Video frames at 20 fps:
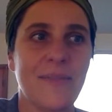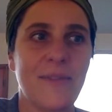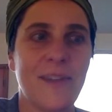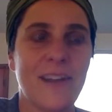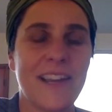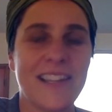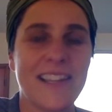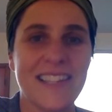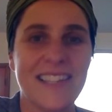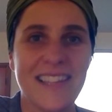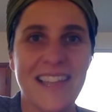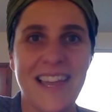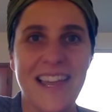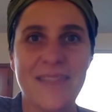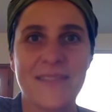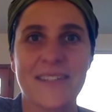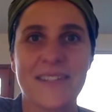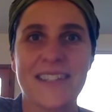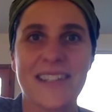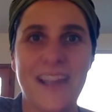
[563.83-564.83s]
when I see that,
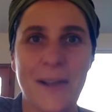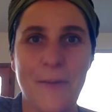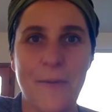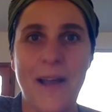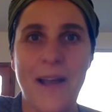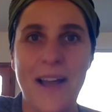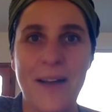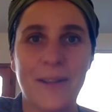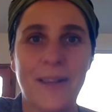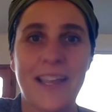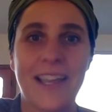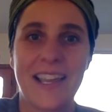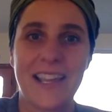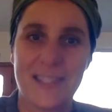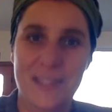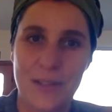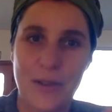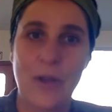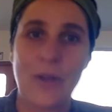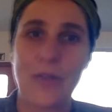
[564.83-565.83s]
I'm just like, Wow, like
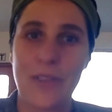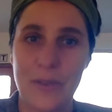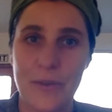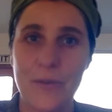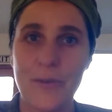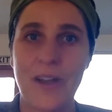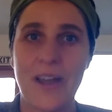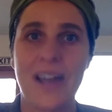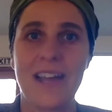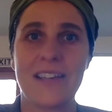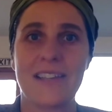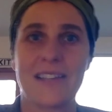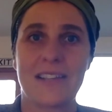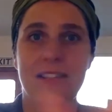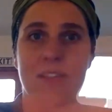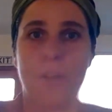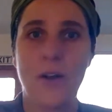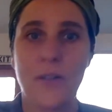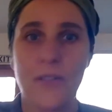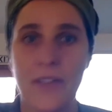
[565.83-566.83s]
it's all you guys,
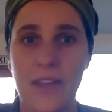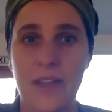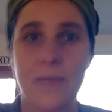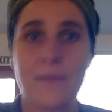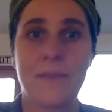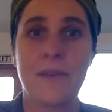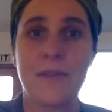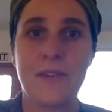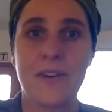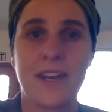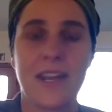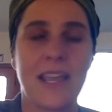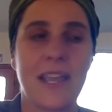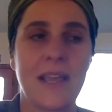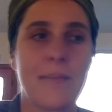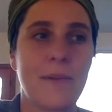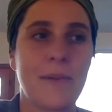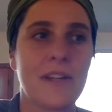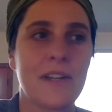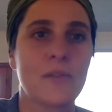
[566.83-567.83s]
it's all the
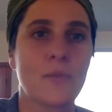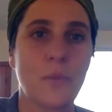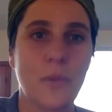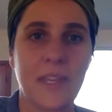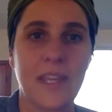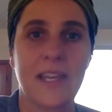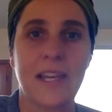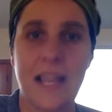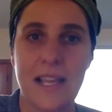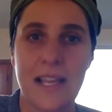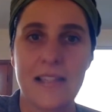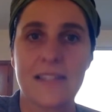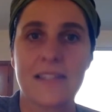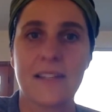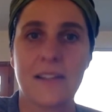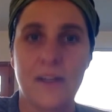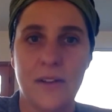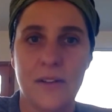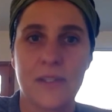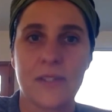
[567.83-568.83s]
community, but it's mm. really nice
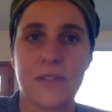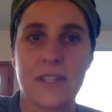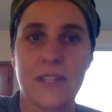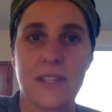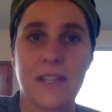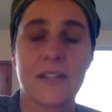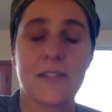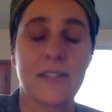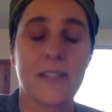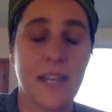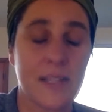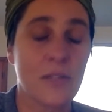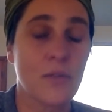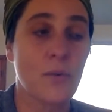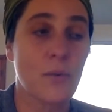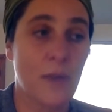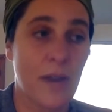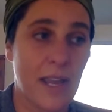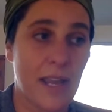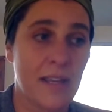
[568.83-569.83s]
to also see that. So that's
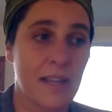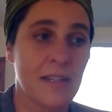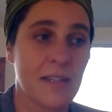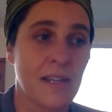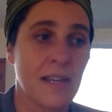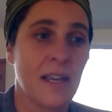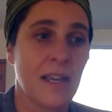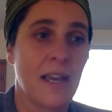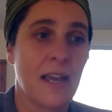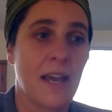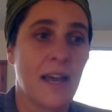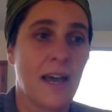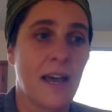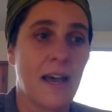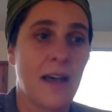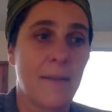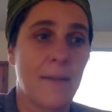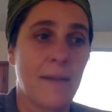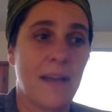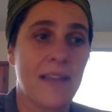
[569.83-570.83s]
great.
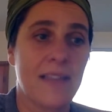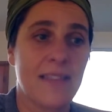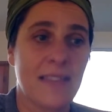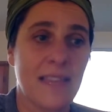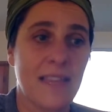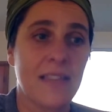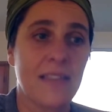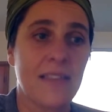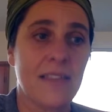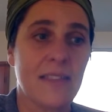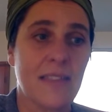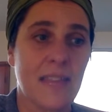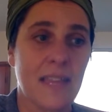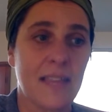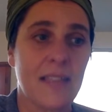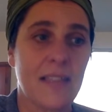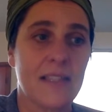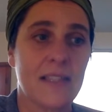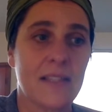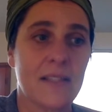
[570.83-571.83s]
Um, I think the
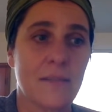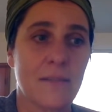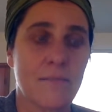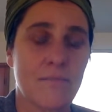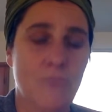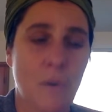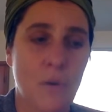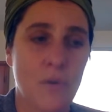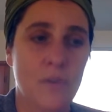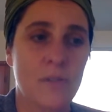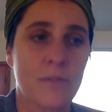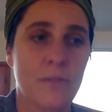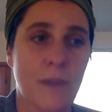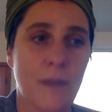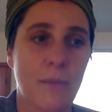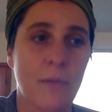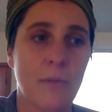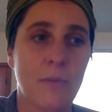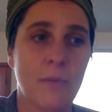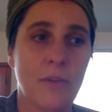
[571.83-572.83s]
thing that's most
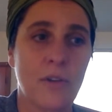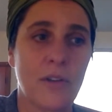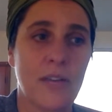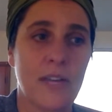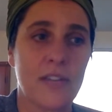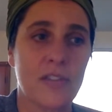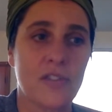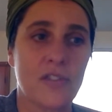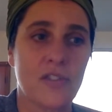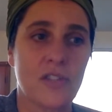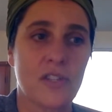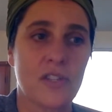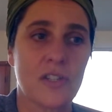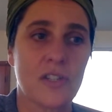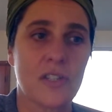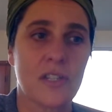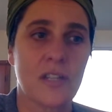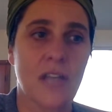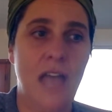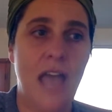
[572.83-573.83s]
memorable is
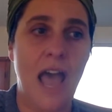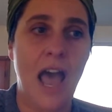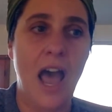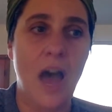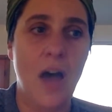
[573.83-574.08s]
just